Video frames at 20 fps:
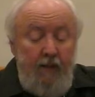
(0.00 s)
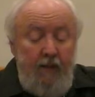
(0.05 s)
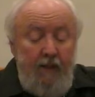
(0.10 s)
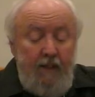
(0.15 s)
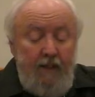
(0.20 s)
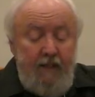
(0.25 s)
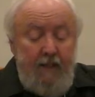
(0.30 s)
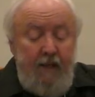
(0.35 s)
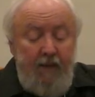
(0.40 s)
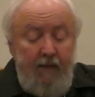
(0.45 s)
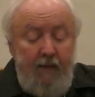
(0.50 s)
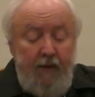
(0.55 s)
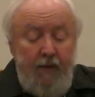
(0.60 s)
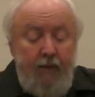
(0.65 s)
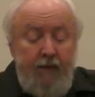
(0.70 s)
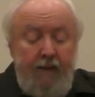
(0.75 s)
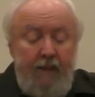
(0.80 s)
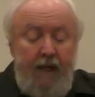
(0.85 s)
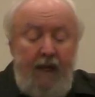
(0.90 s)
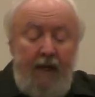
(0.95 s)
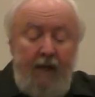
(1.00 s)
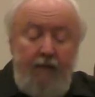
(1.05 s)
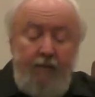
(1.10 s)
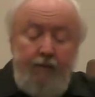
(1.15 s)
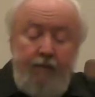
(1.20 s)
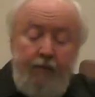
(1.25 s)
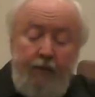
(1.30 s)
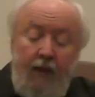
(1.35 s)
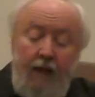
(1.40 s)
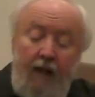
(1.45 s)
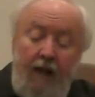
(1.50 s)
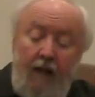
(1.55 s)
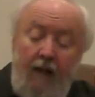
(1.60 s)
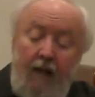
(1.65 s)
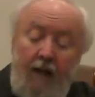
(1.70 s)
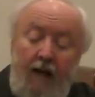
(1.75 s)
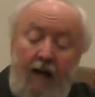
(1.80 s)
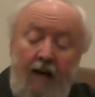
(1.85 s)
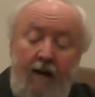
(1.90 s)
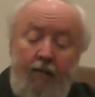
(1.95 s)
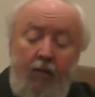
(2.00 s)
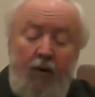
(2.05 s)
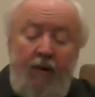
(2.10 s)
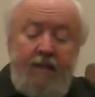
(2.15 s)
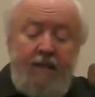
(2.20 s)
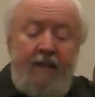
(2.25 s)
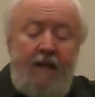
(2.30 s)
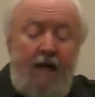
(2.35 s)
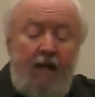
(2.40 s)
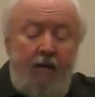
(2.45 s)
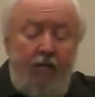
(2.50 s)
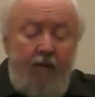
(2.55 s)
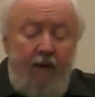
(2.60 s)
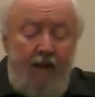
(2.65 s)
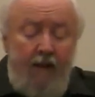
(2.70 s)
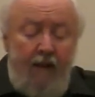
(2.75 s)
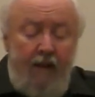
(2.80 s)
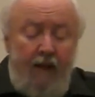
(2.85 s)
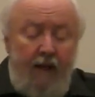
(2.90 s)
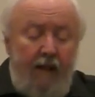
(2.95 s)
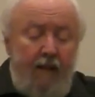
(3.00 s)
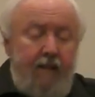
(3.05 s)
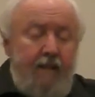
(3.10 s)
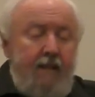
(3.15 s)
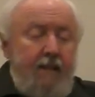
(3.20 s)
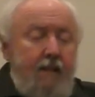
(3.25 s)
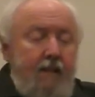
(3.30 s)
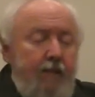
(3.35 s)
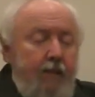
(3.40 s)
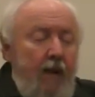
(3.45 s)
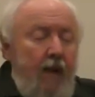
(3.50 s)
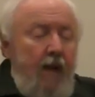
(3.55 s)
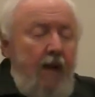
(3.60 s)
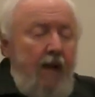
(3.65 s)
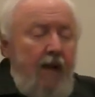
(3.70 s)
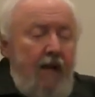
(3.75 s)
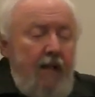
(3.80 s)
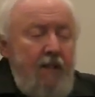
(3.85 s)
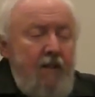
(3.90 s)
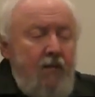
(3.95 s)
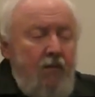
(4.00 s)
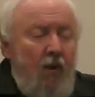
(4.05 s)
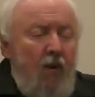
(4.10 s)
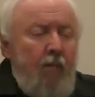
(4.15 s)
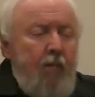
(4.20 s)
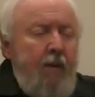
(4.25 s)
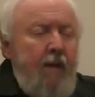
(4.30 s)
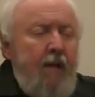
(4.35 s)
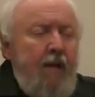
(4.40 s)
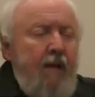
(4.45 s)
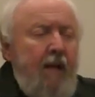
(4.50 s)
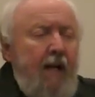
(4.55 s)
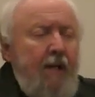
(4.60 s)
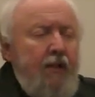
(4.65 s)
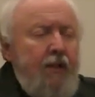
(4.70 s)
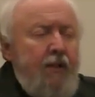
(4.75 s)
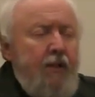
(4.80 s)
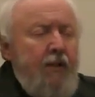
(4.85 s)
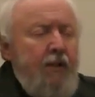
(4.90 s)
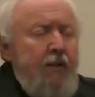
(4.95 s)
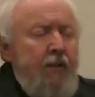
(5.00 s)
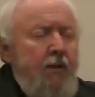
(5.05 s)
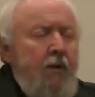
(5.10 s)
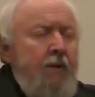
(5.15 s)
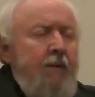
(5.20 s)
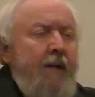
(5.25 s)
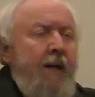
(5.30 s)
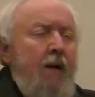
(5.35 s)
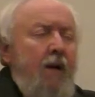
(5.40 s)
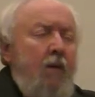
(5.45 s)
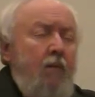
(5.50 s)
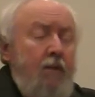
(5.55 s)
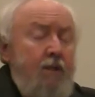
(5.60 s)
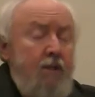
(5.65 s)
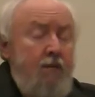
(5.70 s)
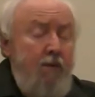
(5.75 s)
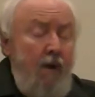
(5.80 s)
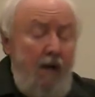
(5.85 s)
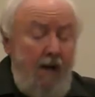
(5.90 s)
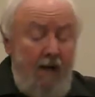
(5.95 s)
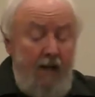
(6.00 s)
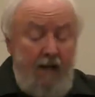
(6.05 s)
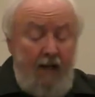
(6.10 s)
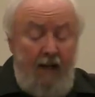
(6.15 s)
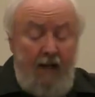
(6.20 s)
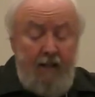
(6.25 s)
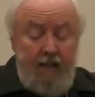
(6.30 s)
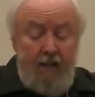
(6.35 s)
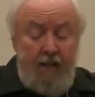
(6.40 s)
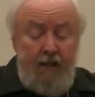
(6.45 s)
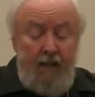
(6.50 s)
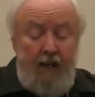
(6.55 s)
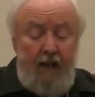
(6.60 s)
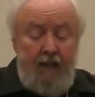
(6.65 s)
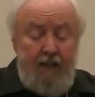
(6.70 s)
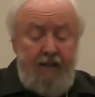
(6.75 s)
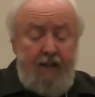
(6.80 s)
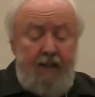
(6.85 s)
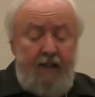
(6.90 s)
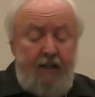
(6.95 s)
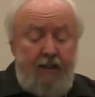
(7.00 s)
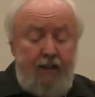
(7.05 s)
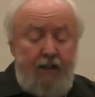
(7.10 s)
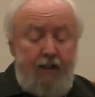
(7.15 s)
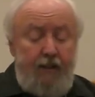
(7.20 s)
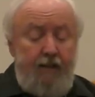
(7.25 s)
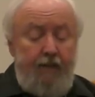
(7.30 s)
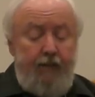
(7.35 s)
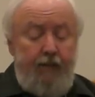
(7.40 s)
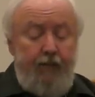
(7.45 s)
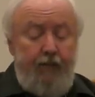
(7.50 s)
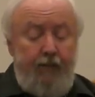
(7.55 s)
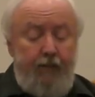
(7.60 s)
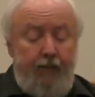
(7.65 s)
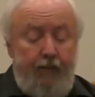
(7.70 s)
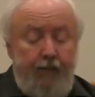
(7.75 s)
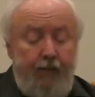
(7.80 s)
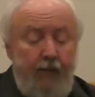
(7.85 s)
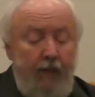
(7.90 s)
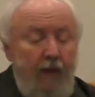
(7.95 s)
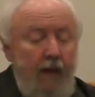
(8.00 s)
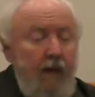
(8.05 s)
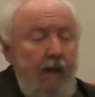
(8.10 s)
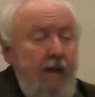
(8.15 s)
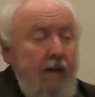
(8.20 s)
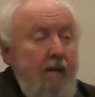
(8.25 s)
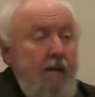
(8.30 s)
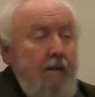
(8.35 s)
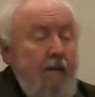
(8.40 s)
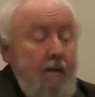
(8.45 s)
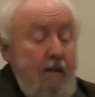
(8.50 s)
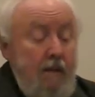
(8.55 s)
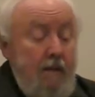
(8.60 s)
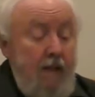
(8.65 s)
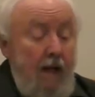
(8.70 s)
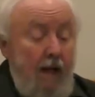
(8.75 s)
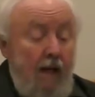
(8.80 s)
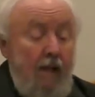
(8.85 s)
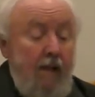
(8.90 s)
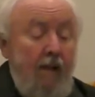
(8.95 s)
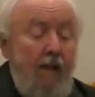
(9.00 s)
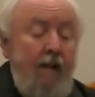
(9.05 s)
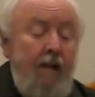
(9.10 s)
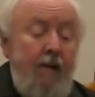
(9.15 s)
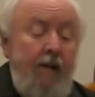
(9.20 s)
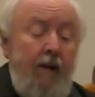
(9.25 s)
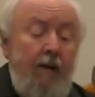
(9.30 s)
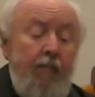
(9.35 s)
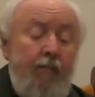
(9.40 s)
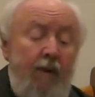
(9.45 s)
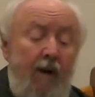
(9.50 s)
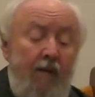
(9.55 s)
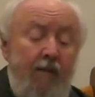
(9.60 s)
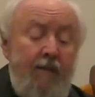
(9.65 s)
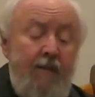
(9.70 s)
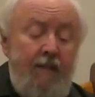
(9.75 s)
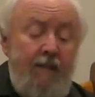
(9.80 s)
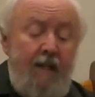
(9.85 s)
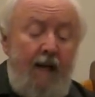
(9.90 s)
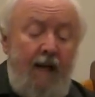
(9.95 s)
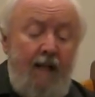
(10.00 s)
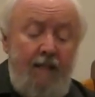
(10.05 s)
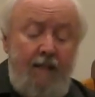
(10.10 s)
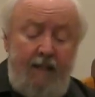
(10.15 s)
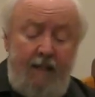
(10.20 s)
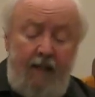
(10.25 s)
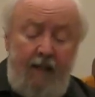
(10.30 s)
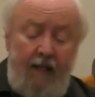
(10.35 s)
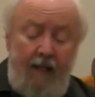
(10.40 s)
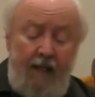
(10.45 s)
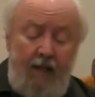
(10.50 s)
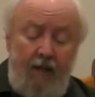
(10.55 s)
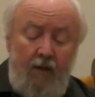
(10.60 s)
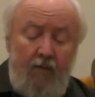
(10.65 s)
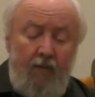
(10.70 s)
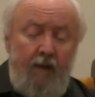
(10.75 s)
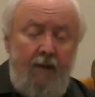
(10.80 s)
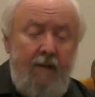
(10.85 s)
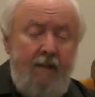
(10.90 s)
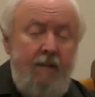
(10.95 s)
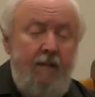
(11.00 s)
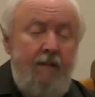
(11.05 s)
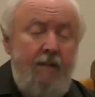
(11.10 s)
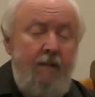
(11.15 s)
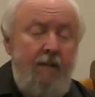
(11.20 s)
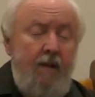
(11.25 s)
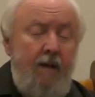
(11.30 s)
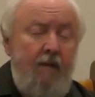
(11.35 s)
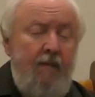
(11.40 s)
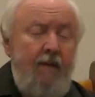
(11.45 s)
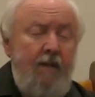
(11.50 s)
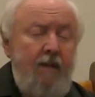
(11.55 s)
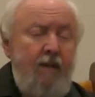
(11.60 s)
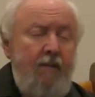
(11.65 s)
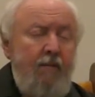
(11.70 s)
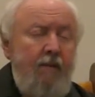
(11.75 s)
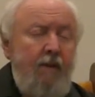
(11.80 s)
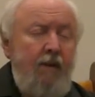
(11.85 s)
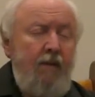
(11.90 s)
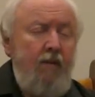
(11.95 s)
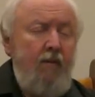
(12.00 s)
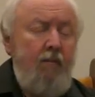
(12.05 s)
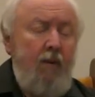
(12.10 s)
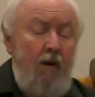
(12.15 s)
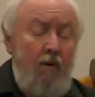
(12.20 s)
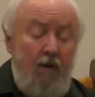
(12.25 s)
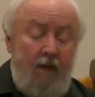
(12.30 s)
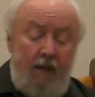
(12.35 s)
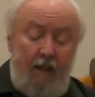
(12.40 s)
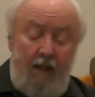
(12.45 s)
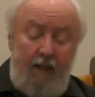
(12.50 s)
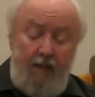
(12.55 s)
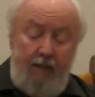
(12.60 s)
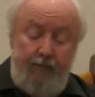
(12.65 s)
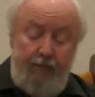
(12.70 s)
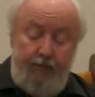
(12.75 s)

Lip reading: 7 through 10. And he points out 3 things. Israel will be a nation, though not always recognized as such. Secondly, he prophesies the increase of Israel numerically.